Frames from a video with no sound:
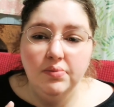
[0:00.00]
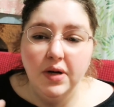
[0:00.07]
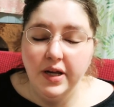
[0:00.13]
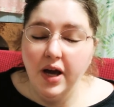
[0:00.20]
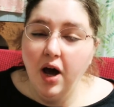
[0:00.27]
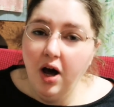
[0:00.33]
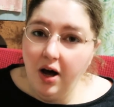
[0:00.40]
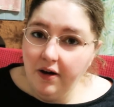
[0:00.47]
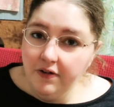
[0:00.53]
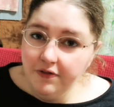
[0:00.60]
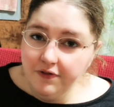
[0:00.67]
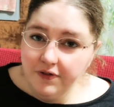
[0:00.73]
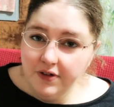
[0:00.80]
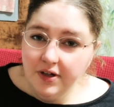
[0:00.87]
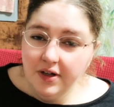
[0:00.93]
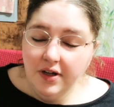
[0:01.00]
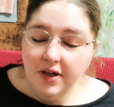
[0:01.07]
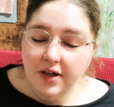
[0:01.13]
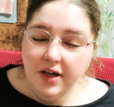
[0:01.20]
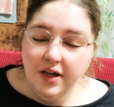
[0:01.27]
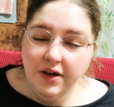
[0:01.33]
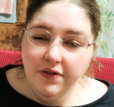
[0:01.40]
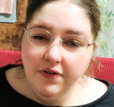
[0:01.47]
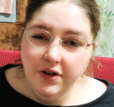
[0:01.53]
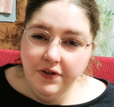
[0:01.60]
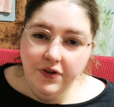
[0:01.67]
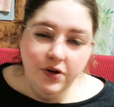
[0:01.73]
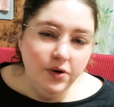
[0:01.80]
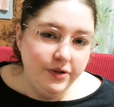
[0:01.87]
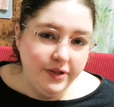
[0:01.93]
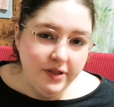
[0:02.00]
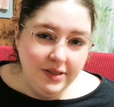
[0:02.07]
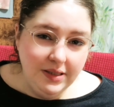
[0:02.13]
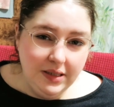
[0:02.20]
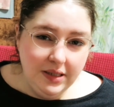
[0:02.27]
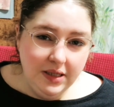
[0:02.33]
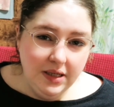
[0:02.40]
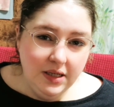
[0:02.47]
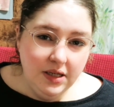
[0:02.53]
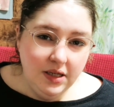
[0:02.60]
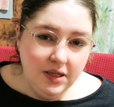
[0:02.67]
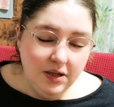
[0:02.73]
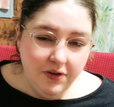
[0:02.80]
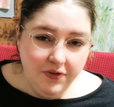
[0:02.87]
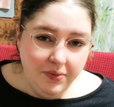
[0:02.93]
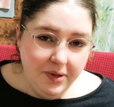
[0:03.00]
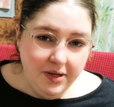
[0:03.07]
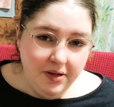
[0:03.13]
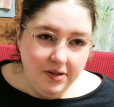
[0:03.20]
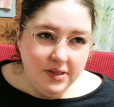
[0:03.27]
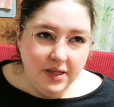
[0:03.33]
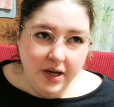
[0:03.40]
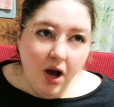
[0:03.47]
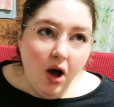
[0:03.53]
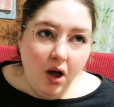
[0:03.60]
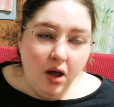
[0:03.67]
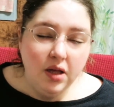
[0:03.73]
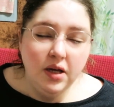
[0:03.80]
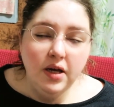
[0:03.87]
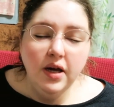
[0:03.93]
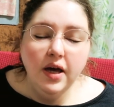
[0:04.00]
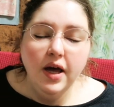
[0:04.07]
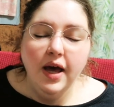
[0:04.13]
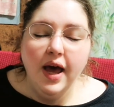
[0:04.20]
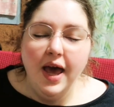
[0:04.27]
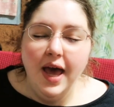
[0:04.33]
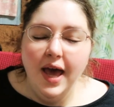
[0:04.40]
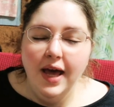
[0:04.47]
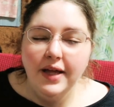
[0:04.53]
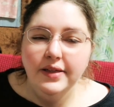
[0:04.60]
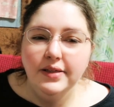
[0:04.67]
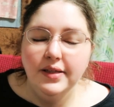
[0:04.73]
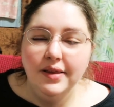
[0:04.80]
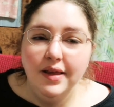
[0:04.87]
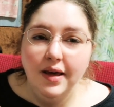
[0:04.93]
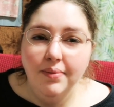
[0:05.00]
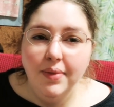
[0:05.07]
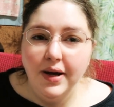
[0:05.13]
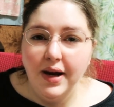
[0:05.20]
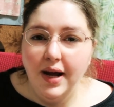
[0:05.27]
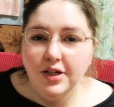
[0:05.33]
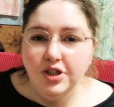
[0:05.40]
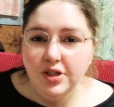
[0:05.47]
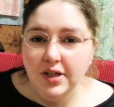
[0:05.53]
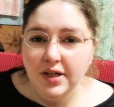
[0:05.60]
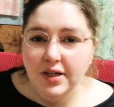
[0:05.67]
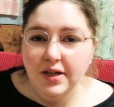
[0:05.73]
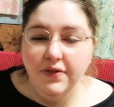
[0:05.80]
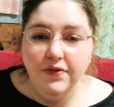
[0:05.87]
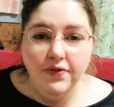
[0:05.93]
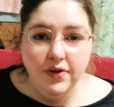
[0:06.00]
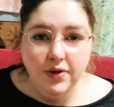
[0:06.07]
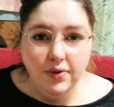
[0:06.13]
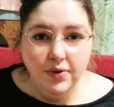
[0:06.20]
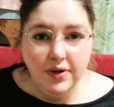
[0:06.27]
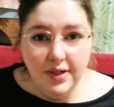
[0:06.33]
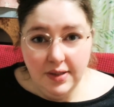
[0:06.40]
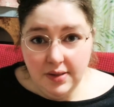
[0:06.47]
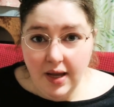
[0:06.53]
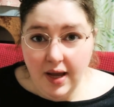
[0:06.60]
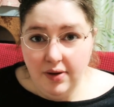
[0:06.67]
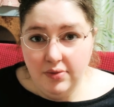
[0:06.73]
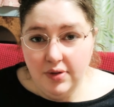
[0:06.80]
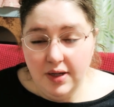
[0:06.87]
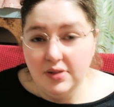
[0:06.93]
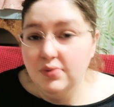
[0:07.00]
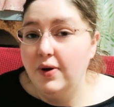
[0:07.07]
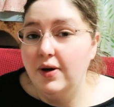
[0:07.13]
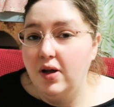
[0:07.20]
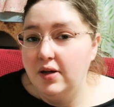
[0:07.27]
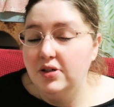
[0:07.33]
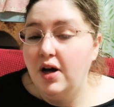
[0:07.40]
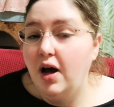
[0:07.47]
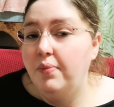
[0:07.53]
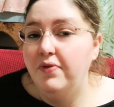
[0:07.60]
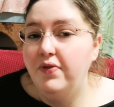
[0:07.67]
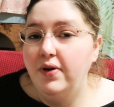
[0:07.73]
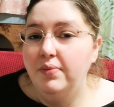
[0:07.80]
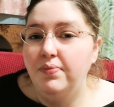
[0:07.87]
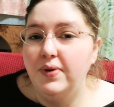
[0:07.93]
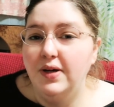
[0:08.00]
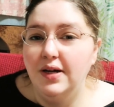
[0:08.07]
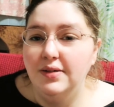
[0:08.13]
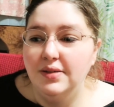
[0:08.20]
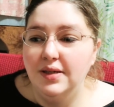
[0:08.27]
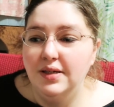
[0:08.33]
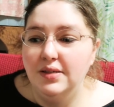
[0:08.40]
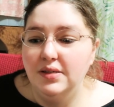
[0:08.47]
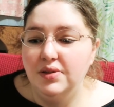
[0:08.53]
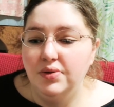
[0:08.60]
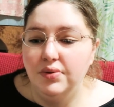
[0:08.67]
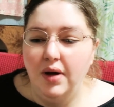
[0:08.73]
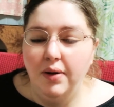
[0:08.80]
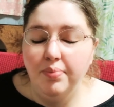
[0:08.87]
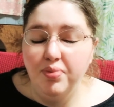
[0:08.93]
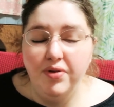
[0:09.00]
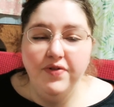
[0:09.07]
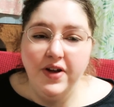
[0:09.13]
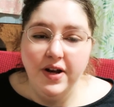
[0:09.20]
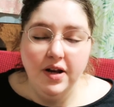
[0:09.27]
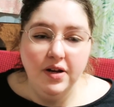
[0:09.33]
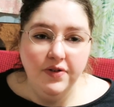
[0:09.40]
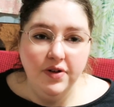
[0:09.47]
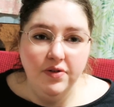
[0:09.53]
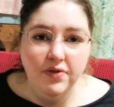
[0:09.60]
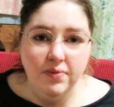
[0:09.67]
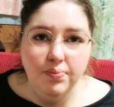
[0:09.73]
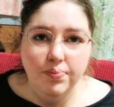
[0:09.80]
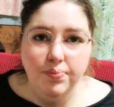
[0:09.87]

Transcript: money off if you go to the city government, city hall, and they might actually give you a discount as well on top of it, because it's so a preventative